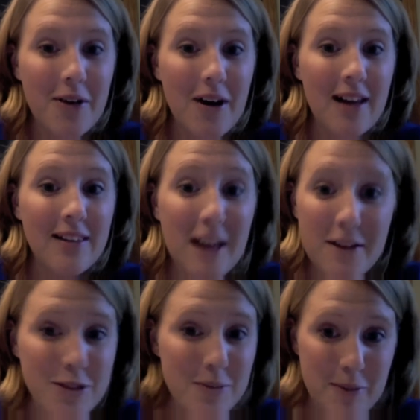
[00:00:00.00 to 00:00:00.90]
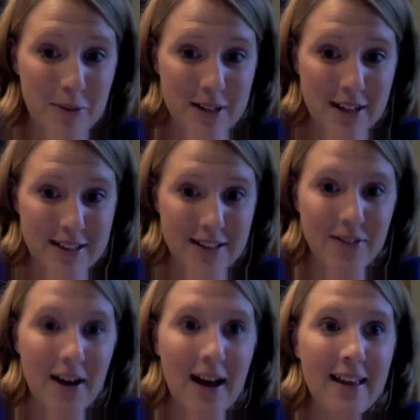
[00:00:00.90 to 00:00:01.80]
I love to be productive.
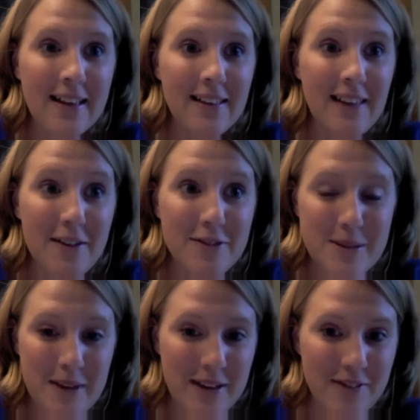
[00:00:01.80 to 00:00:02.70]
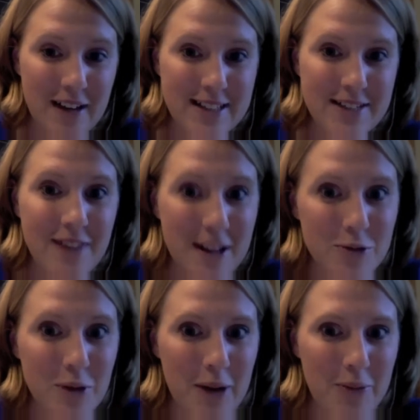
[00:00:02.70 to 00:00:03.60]
I love to be effective. That's
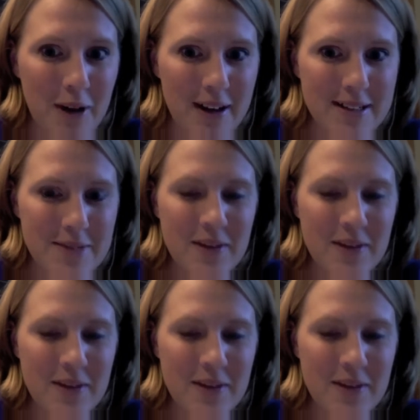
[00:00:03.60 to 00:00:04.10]
what I want.